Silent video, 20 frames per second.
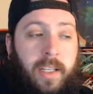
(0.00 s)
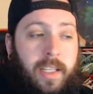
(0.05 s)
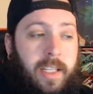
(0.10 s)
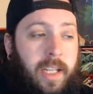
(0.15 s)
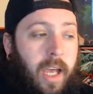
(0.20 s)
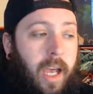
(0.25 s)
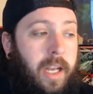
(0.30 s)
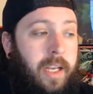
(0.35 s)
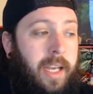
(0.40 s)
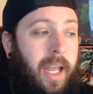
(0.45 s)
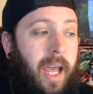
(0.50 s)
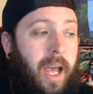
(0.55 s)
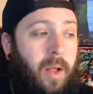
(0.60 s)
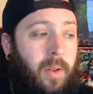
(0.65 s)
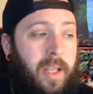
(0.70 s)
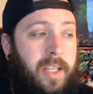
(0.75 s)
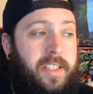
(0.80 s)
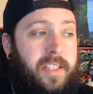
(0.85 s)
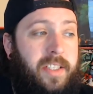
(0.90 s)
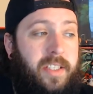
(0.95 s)
Now
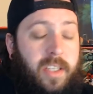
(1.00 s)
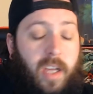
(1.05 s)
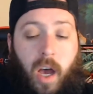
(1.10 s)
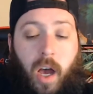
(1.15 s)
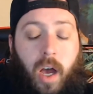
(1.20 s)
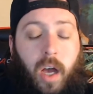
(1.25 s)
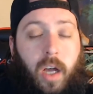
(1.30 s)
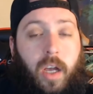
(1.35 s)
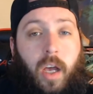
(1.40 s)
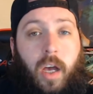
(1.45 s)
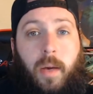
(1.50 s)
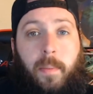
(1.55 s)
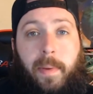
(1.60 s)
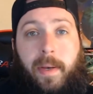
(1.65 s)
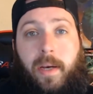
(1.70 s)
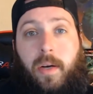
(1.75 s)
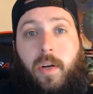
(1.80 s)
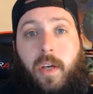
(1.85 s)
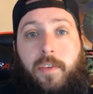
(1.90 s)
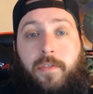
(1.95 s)
let's talk
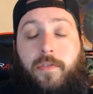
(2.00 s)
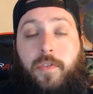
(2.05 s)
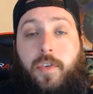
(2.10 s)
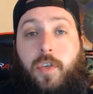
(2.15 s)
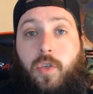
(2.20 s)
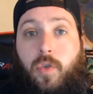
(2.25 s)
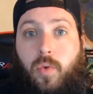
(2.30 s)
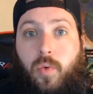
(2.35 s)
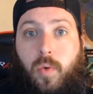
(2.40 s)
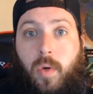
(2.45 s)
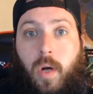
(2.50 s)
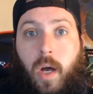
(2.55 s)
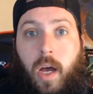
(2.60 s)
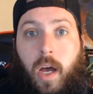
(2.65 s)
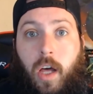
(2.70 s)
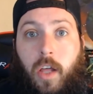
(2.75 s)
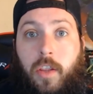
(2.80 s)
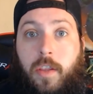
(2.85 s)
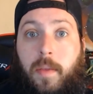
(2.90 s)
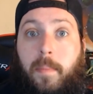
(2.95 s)
about a few
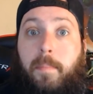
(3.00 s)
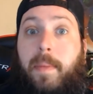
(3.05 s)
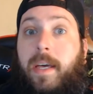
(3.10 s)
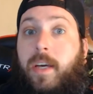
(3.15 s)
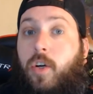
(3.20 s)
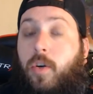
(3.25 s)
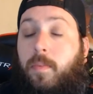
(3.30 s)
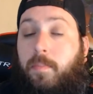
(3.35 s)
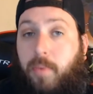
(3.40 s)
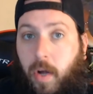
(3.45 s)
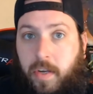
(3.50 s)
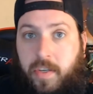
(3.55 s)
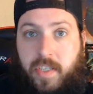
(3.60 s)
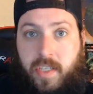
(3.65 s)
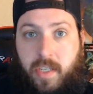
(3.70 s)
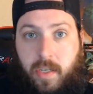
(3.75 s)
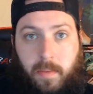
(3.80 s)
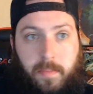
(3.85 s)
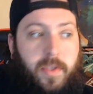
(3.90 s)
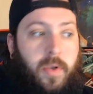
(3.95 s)
of the bigger
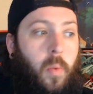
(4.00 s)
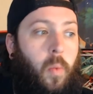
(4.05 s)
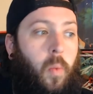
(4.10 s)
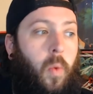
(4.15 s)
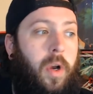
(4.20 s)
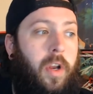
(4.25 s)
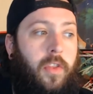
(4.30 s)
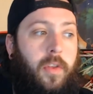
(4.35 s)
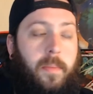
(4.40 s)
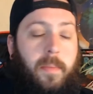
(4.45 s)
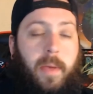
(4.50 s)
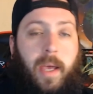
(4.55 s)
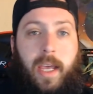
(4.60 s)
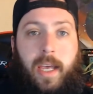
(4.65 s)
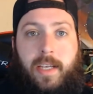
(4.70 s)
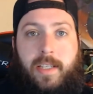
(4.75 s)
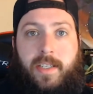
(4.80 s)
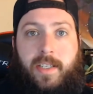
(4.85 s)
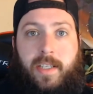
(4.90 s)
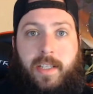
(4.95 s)
princedoms. One of them
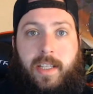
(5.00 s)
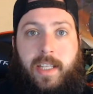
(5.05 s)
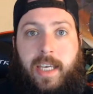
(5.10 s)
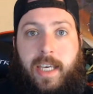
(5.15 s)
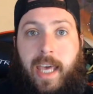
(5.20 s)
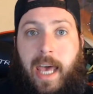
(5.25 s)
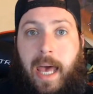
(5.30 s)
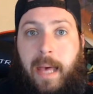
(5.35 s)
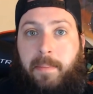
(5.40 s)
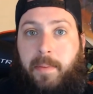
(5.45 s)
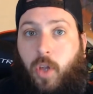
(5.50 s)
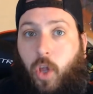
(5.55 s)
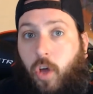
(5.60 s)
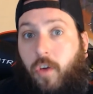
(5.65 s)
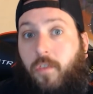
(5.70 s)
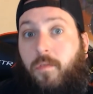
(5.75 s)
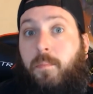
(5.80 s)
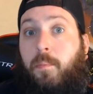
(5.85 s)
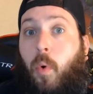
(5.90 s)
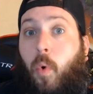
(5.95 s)
is the capital
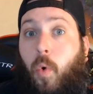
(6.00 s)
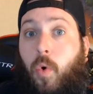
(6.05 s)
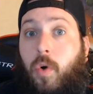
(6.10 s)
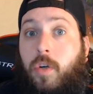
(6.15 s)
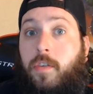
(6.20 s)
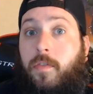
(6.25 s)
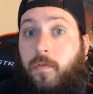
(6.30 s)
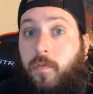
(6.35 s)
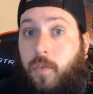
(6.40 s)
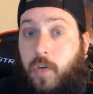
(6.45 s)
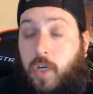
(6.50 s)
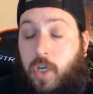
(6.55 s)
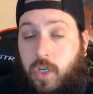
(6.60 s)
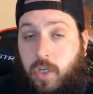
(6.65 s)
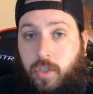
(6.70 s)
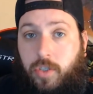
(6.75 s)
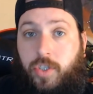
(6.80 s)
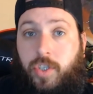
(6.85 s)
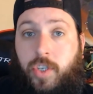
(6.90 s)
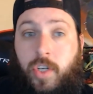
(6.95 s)
of Port
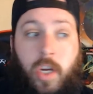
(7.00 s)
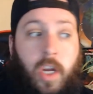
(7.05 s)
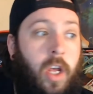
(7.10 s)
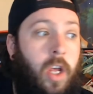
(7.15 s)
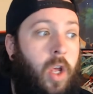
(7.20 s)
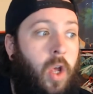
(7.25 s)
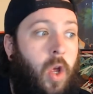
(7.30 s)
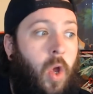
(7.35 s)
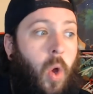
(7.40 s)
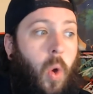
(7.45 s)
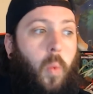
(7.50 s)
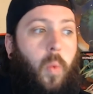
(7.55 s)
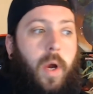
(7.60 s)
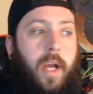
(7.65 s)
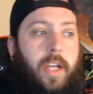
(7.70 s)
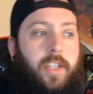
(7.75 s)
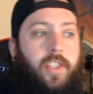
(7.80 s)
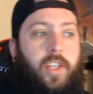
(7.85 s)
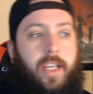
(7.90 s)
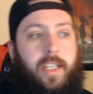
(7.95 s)
Verge,
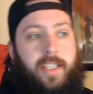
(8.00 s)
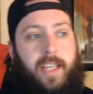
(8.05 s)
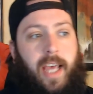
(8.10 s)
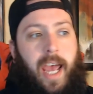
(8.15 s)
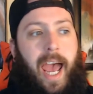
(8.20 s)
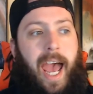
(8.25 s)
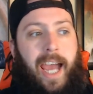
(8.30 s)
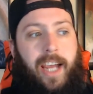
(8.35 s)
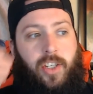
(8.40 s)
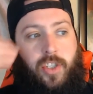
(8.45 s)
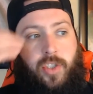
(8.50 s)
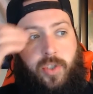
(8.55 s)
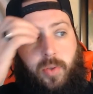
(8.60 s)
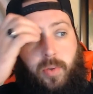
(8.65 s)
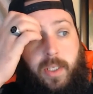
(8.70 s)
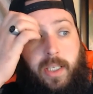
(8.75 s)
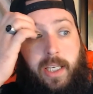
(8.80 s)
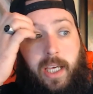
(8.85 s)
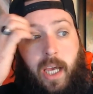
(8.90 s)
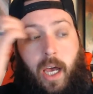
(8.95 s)
which is
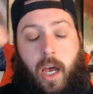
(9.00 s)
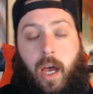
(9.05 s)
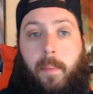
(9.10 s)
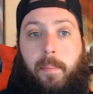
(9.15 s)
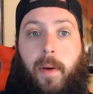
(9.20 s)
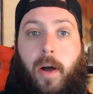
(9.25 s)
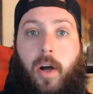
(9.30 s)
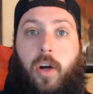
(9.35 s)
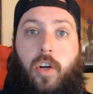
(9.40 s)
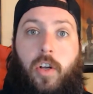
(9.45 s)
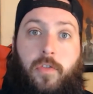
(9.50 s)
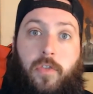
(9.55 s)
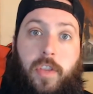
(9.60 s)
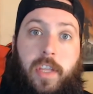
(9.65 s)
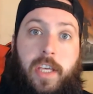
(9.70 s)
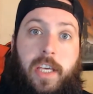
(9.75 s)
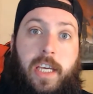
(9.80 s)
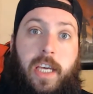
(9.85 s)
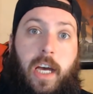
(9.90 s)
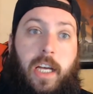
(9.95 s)
actually part of
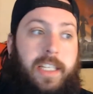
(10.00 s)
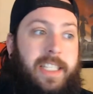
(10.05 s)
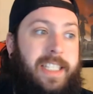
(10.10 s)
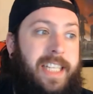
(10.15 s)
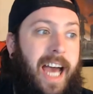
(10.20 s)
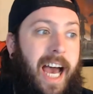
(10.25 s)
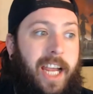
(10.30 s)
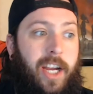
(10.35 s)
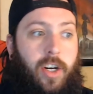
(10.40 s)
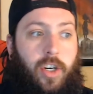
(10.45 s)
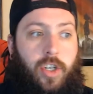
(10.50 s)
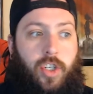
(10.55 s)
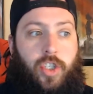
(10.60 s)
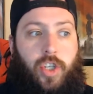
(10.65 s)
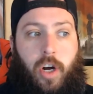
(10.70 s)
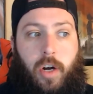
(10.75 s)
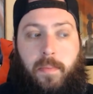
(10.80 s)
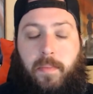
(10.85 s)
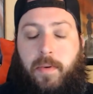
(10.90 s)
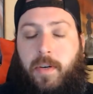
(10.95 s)
the Dire
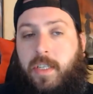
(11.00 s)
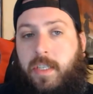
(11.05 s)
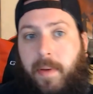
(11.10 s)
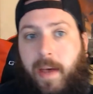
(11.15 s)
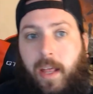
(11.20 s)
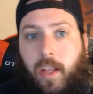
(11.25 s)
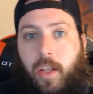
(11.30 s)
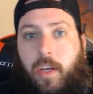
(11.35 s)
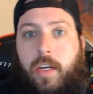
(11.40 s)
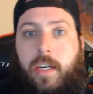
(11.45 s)
Shark Principality.